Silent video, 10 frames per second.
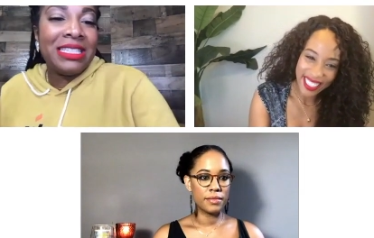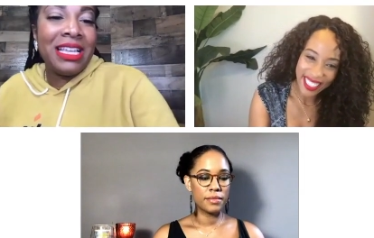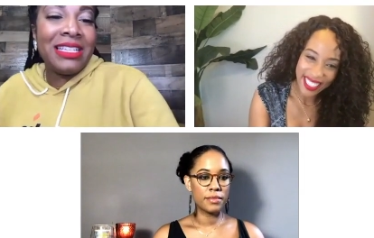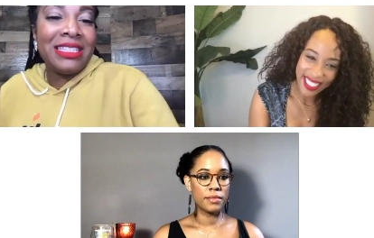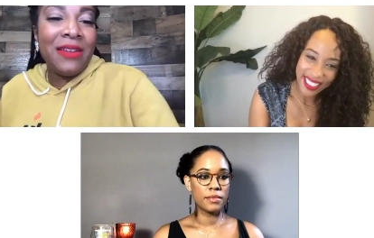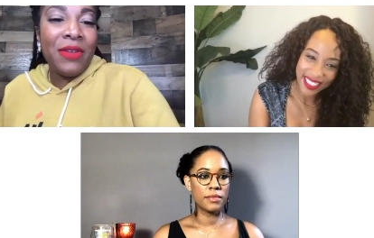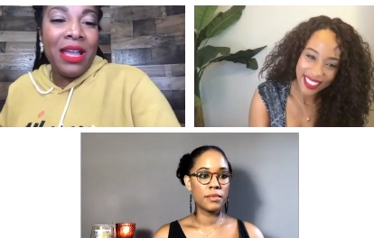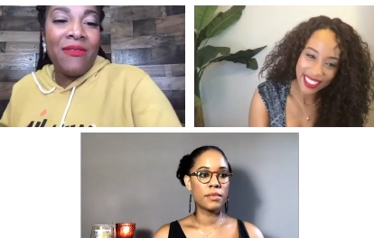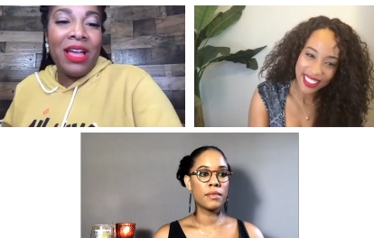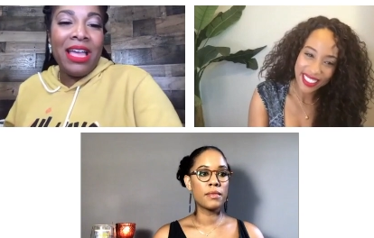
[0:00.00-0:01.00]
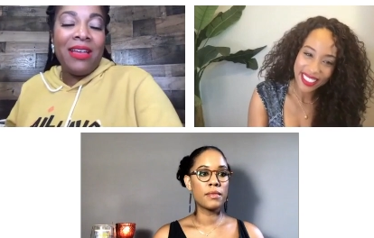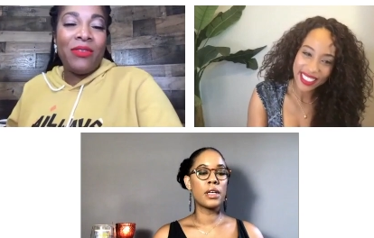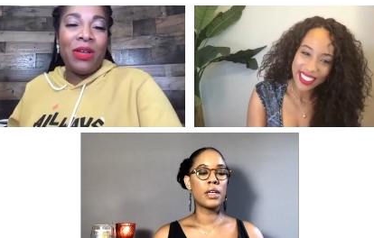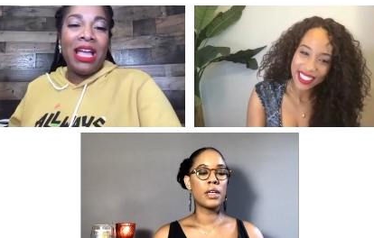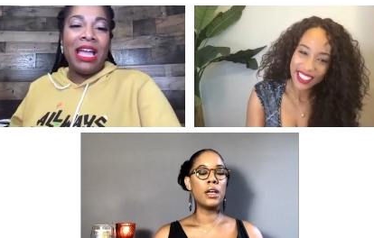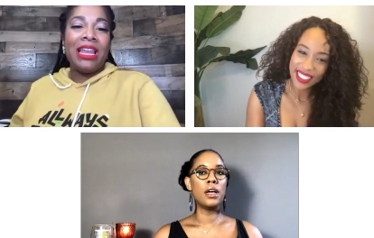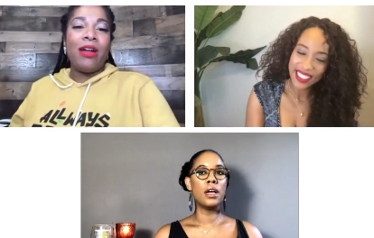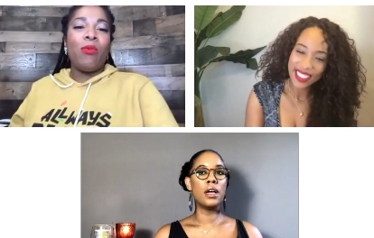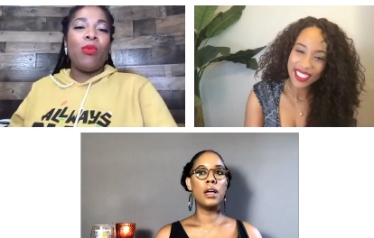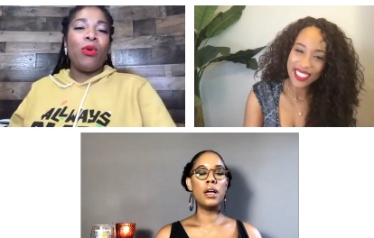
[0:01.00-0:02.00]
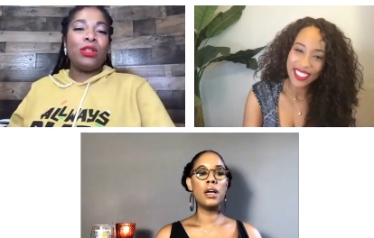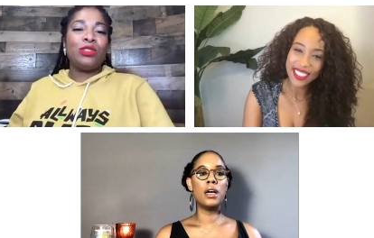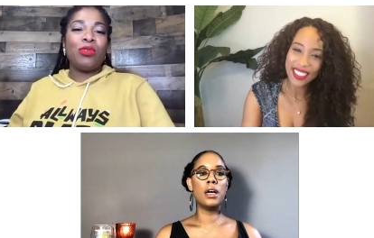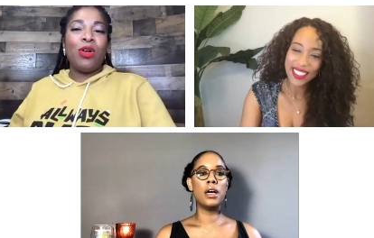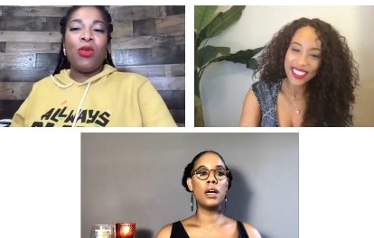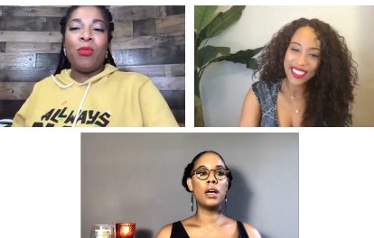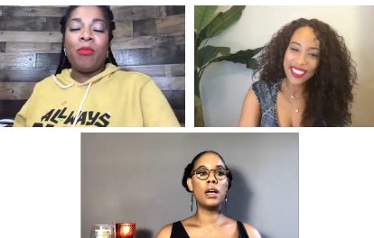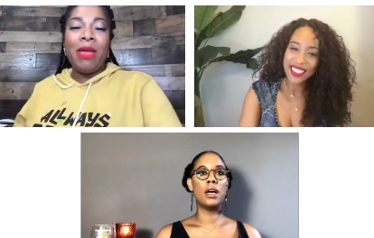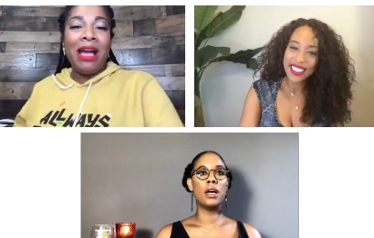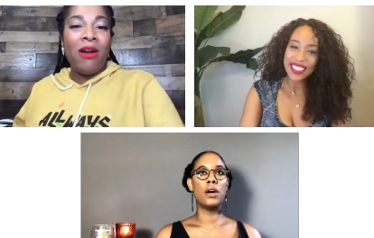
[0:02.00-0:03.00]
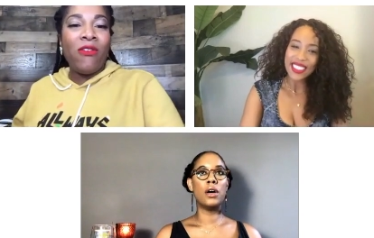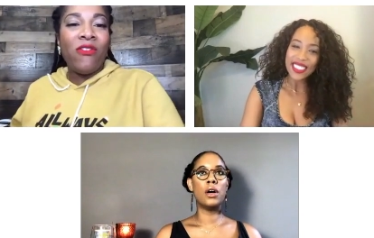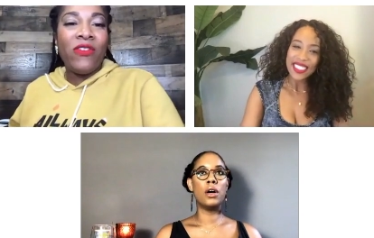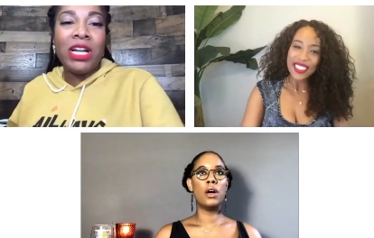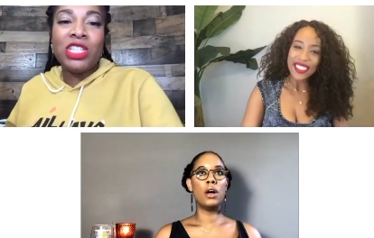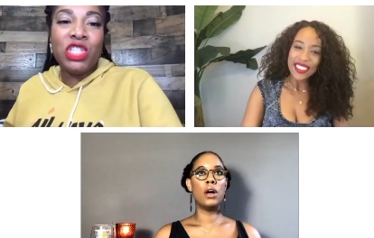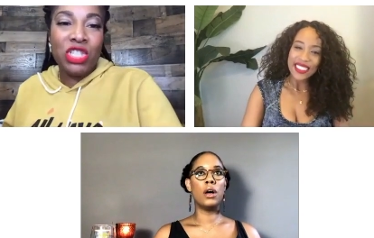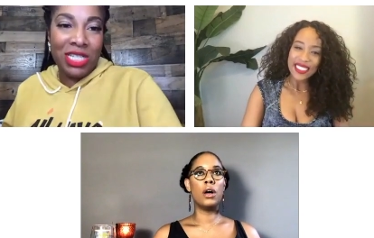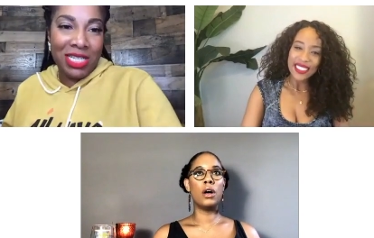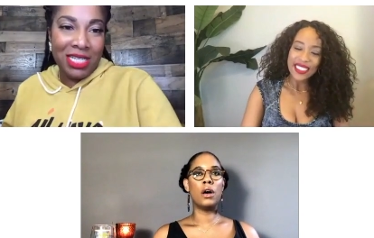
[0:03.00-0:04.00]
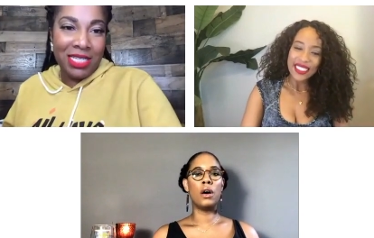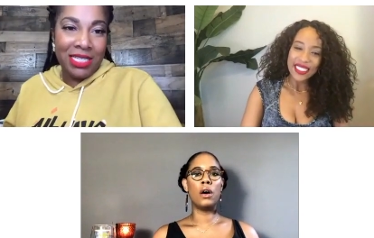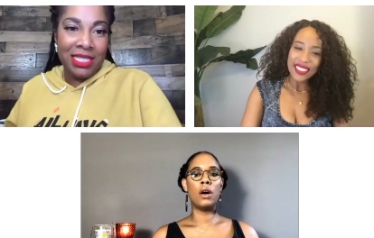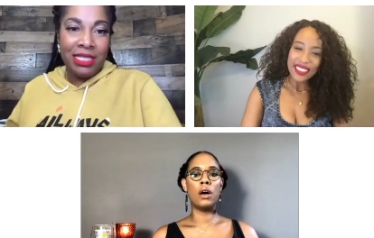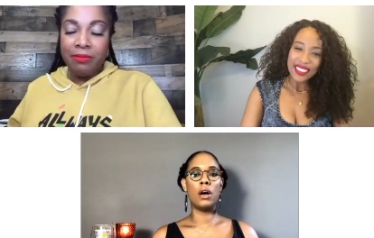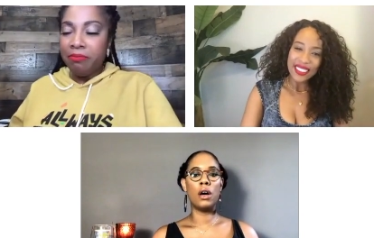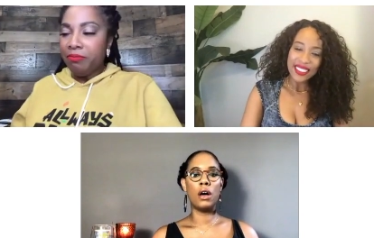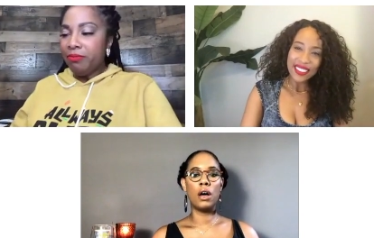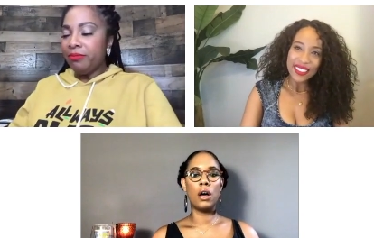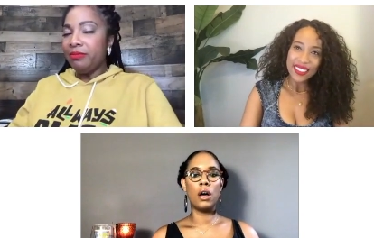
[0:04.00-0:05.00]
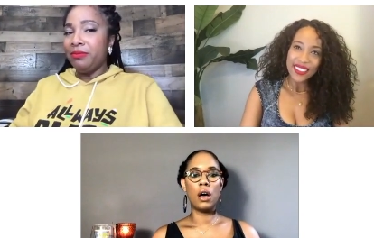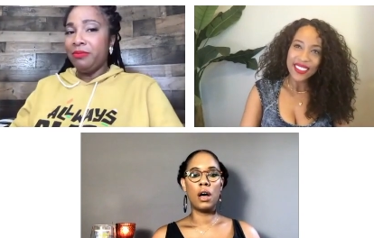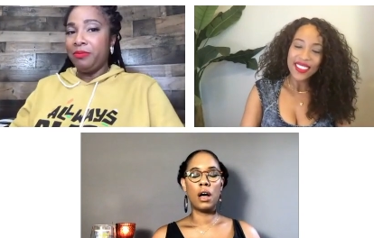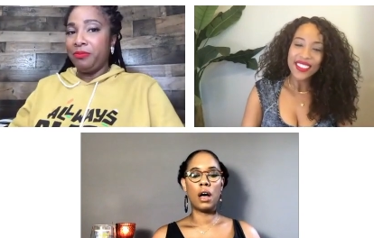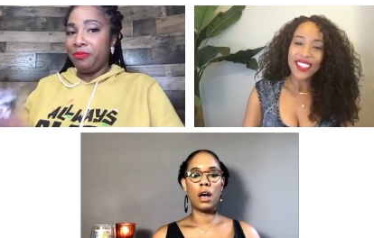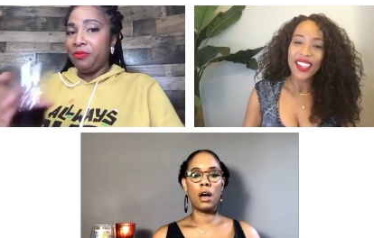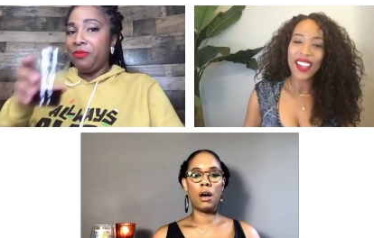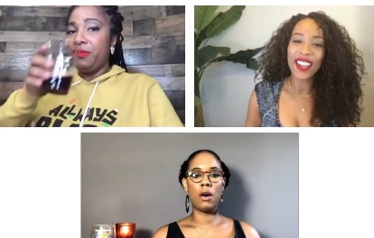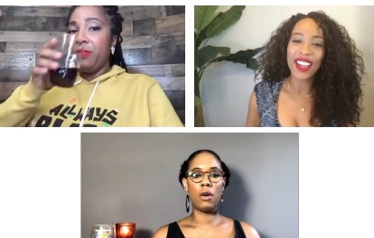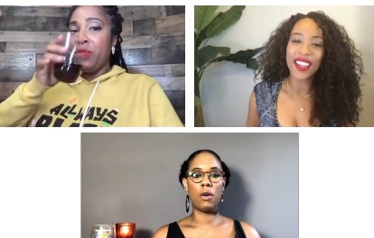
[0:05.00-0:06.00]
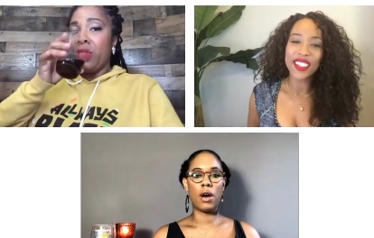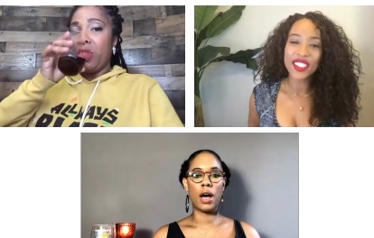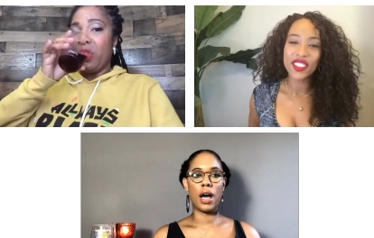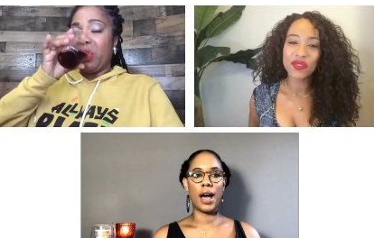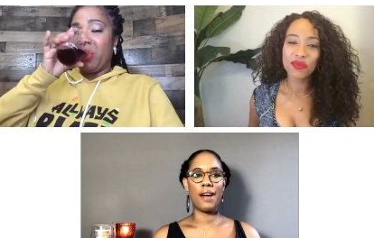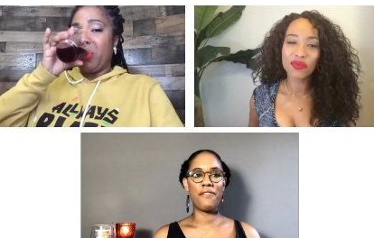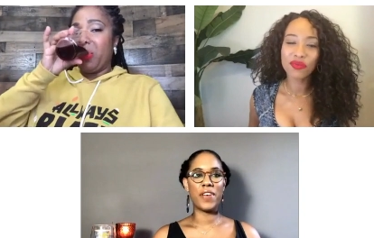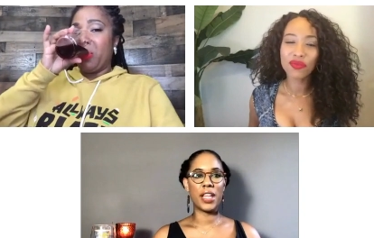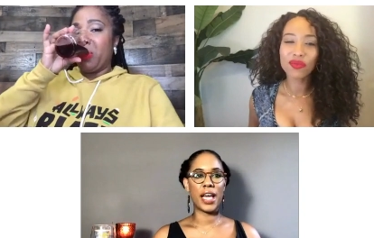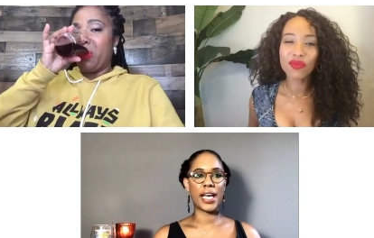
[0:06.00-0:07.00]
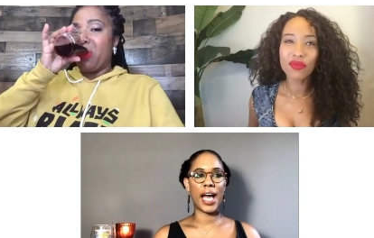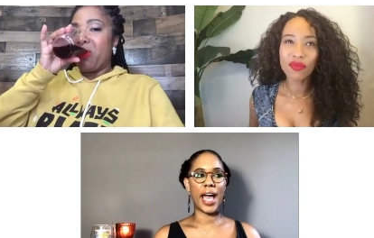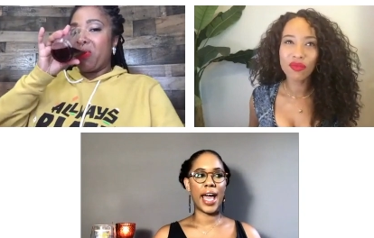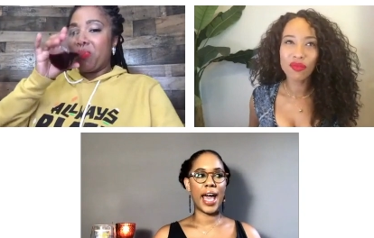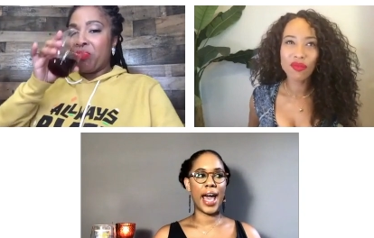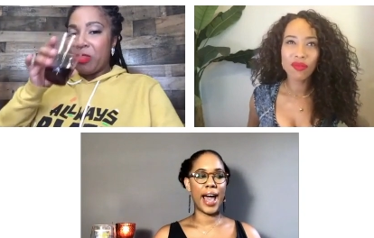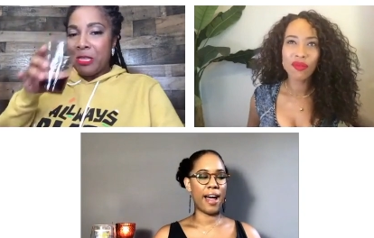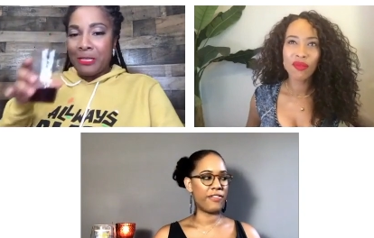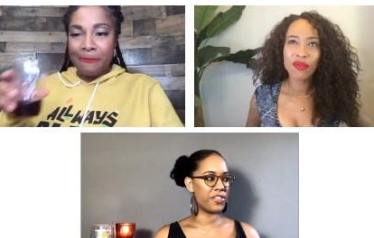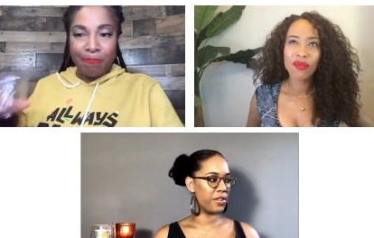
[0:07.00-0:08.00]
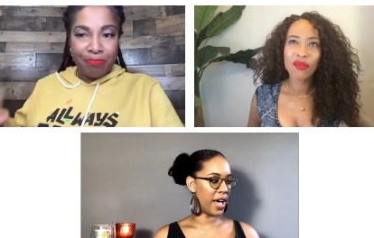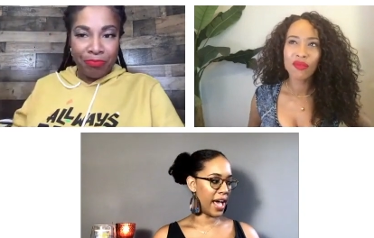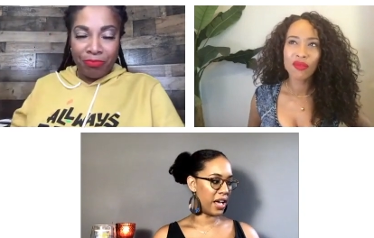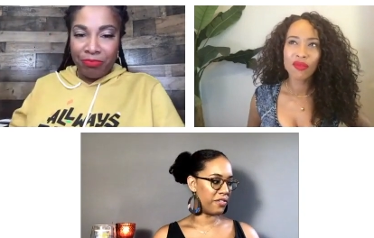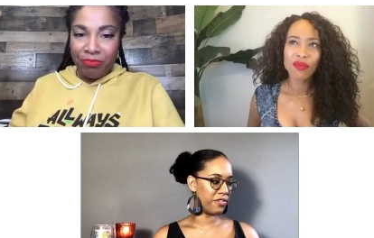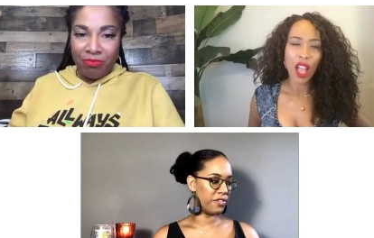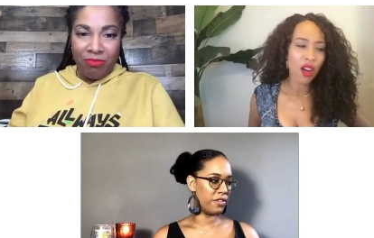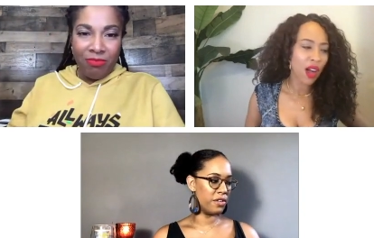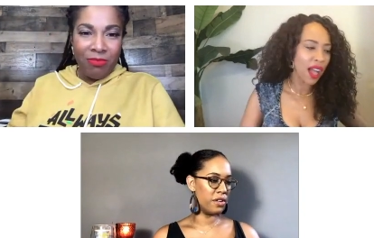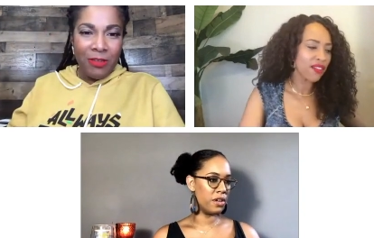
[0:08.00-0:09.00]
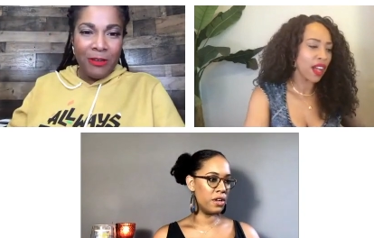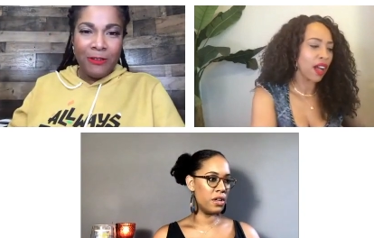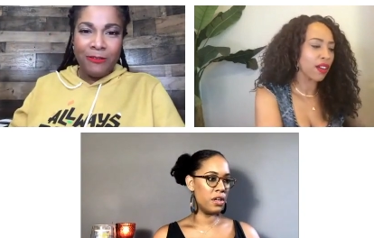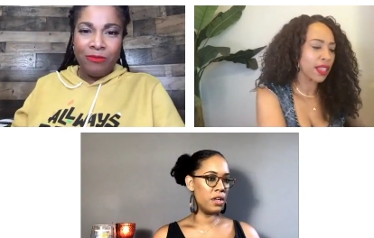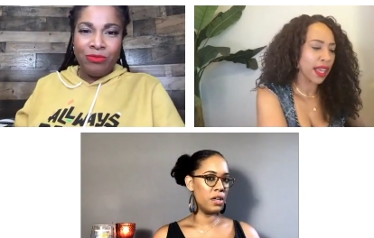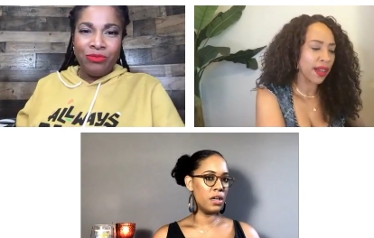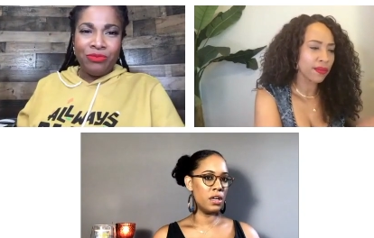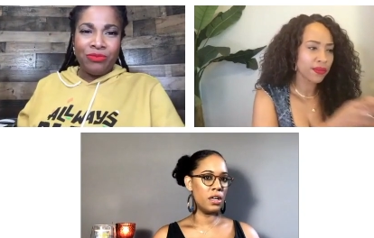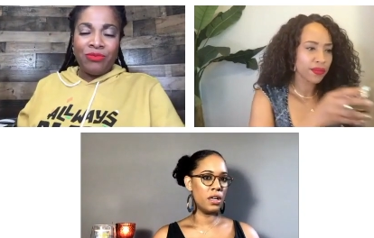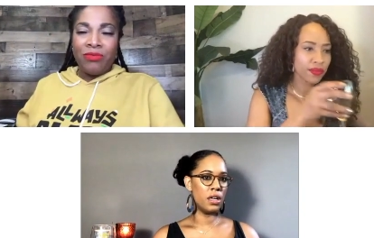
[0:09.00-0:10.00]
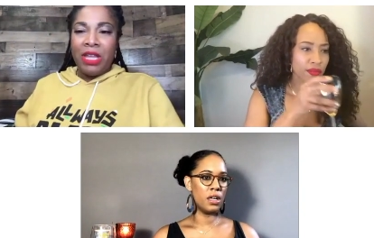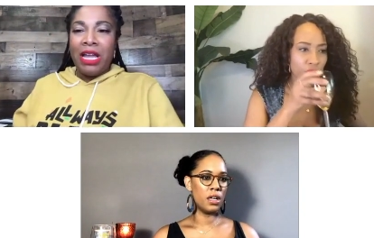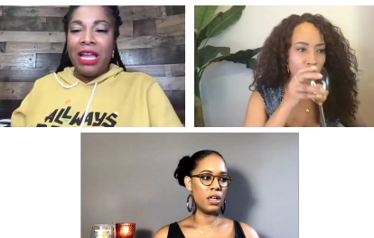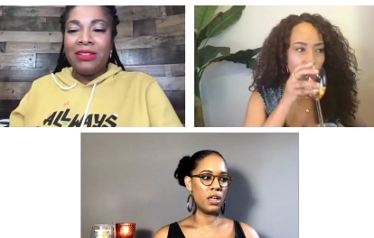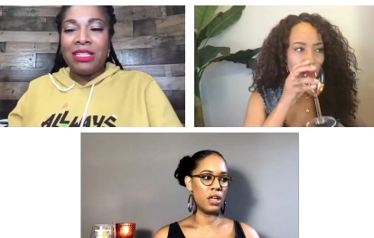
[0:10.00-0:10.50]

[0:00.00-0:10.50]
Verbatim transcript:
Speaker 1: says, Never have I ever had a wardrobe malfunction.
Speaker 2: Oh, huh. I feel like I have to have. Oh, I, oh yeah.
Speaker 1: Has